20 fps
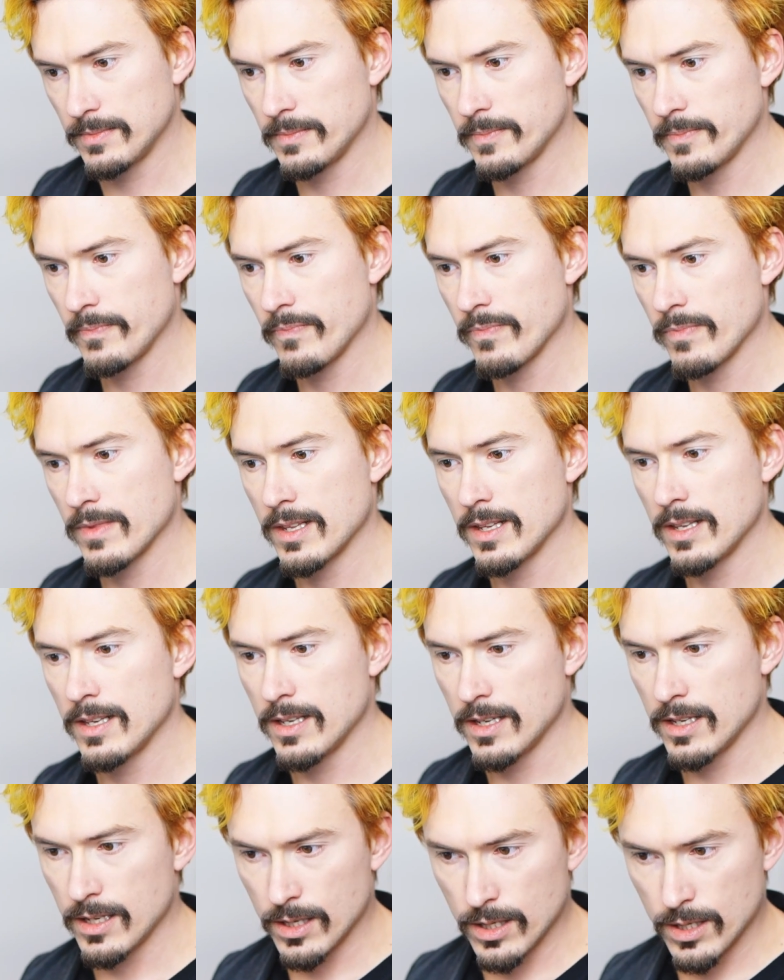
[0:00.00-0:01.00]

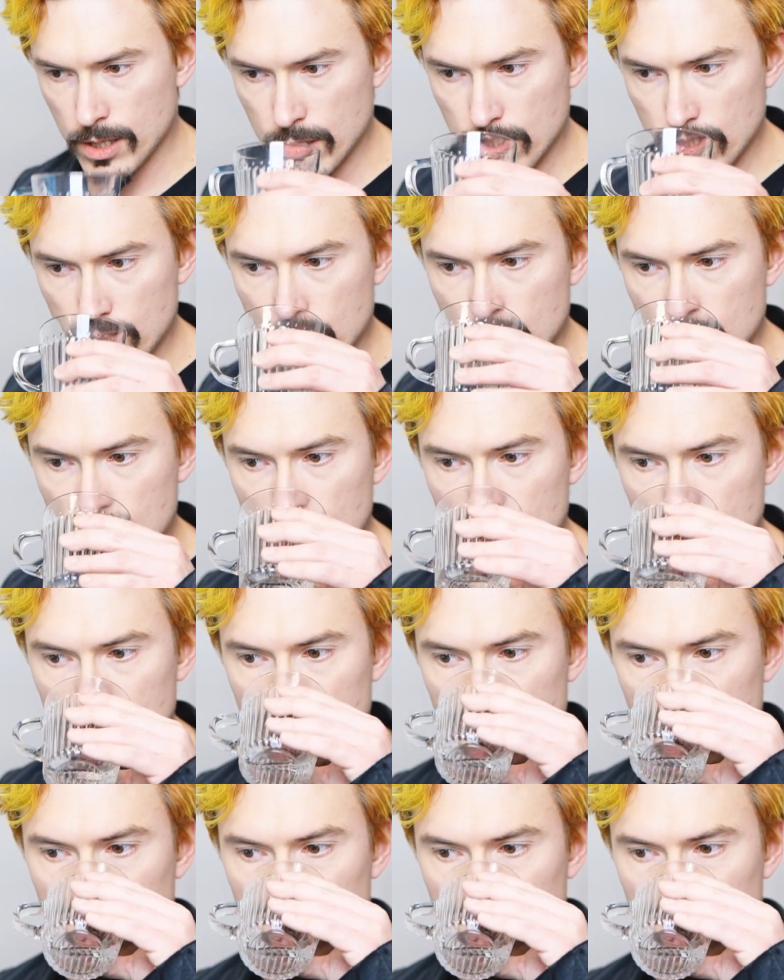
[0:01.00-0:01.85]
Nobody speaks.